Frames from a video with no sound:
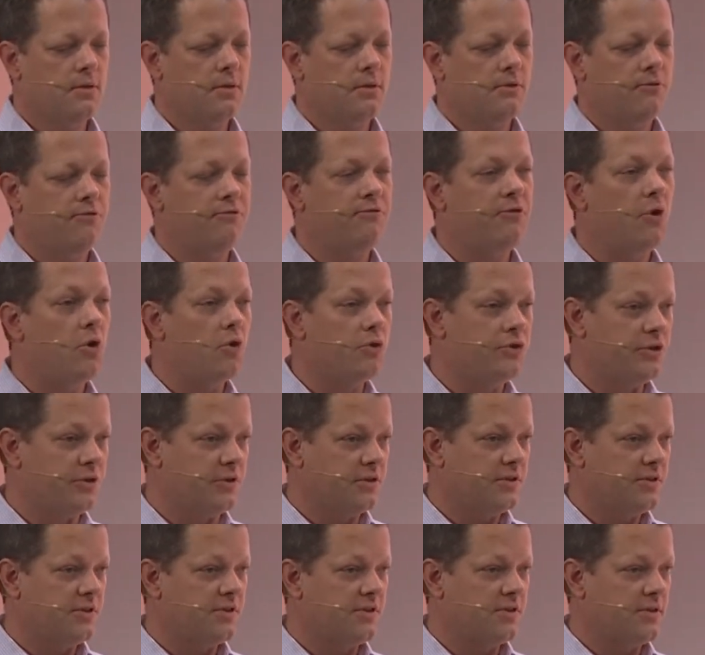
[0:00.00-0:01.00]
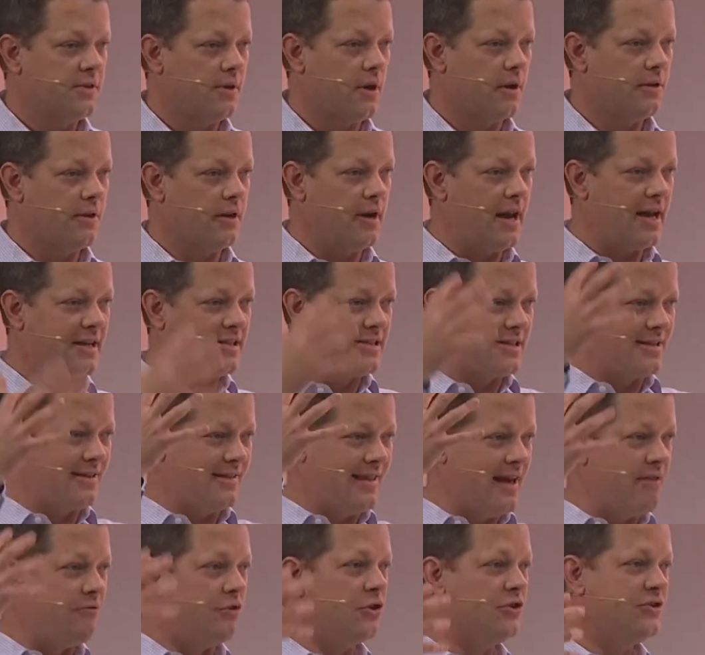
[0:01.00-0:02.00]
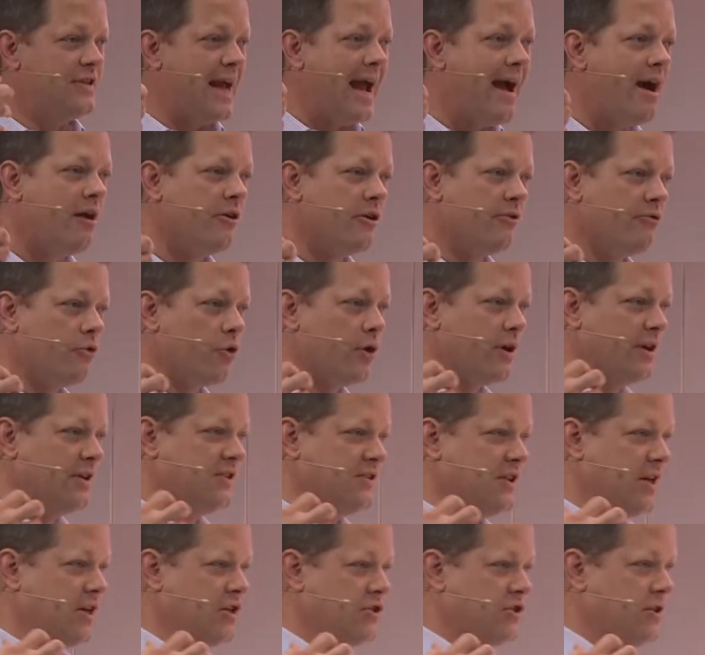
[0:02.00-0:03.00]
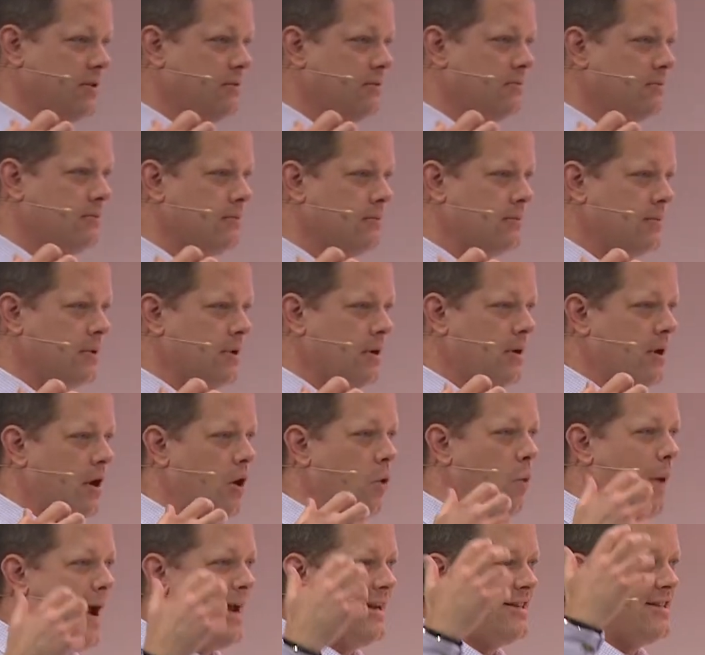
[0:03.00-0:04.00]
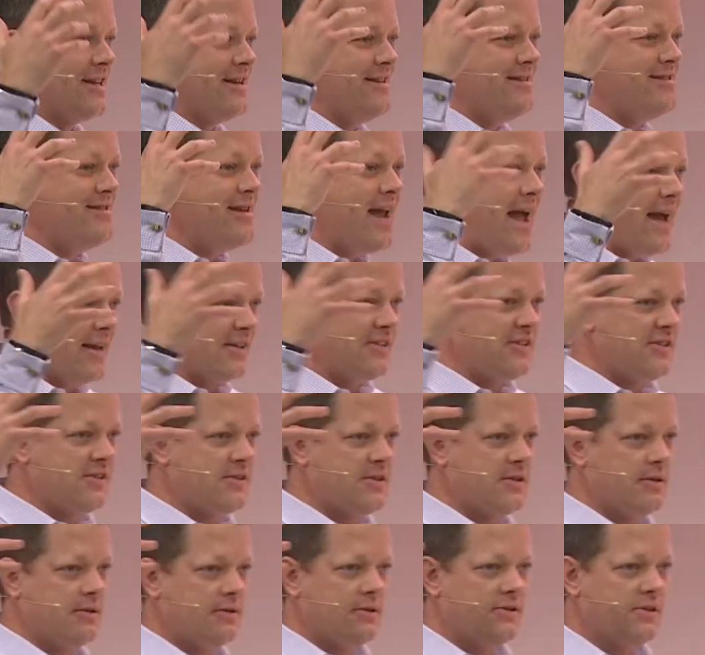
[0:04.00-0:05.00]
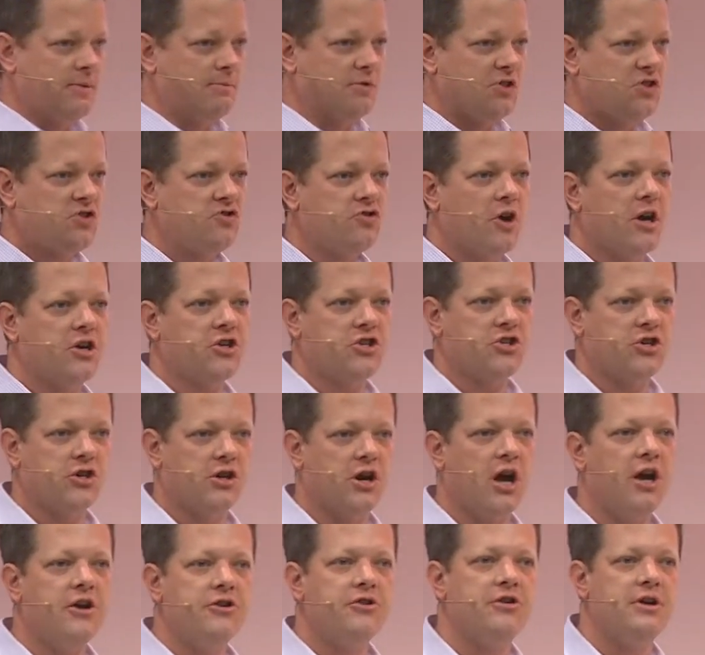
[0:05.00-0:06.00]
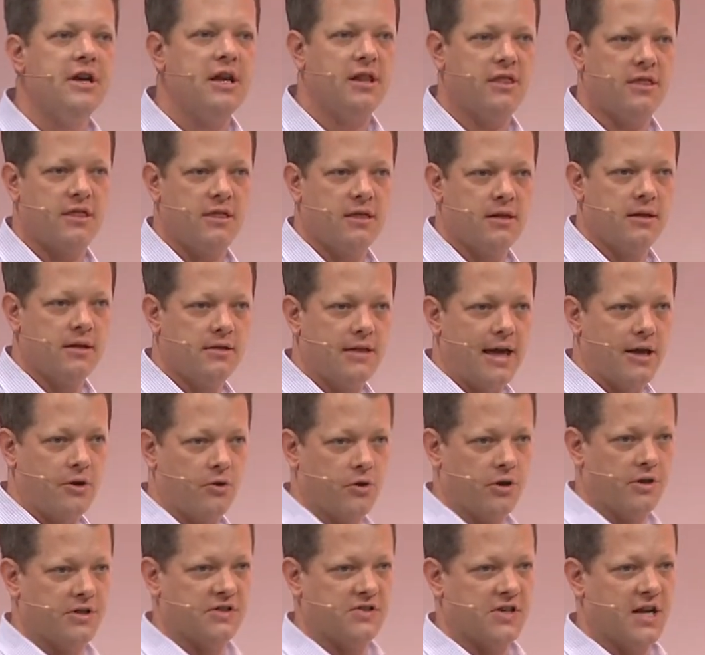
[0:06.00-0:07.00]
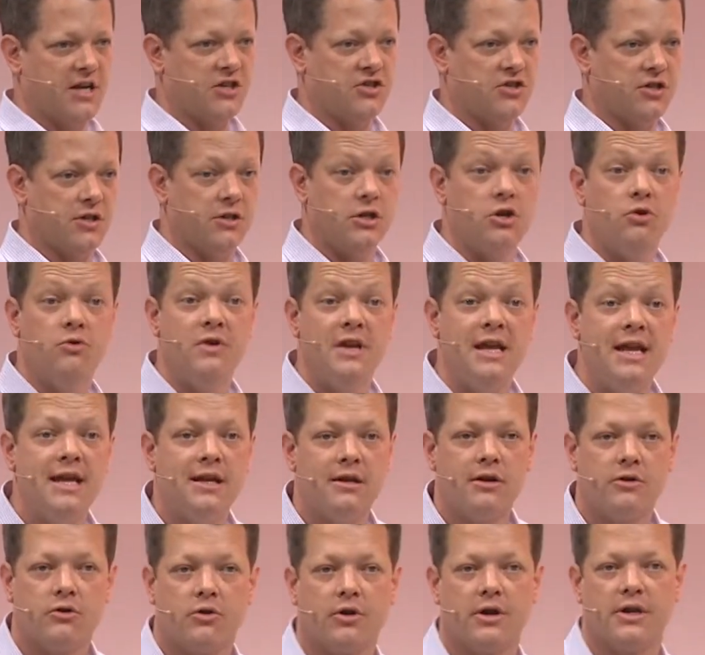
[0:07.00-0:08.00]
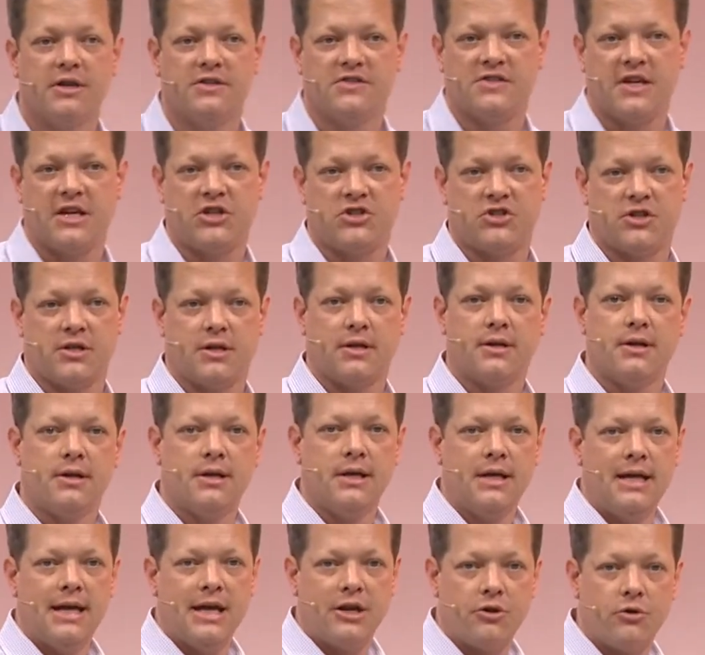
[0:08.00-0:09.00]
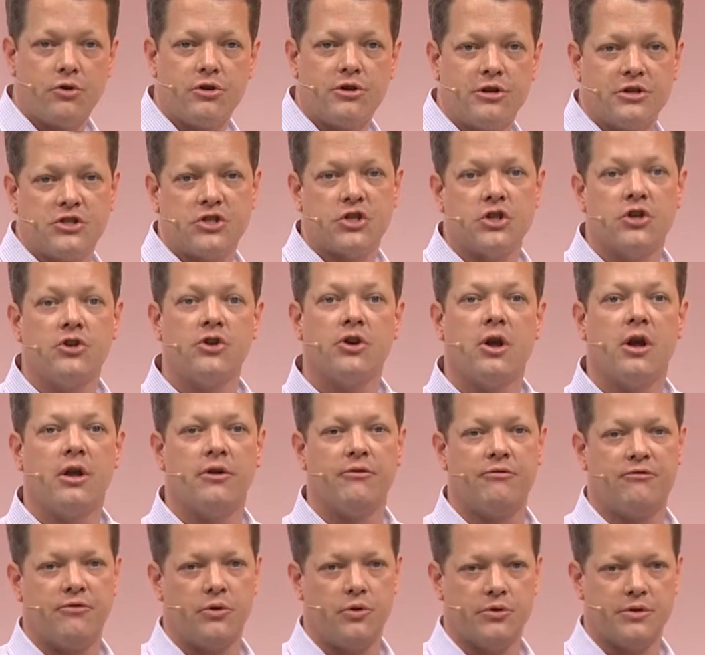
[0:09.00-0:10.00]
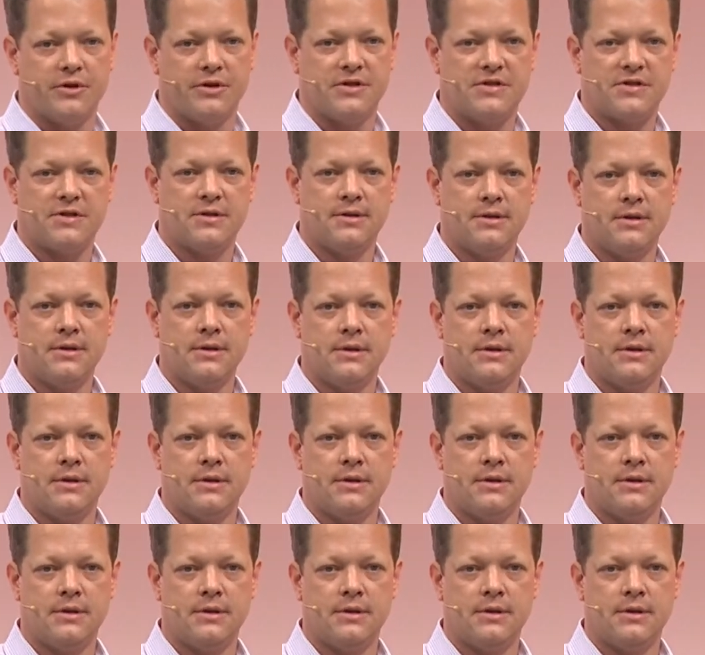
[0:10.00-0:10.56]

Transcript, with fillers: Folders are the next level down of organization, a way to nest some structure underneath that organization. You need an organization in order to turn on folders.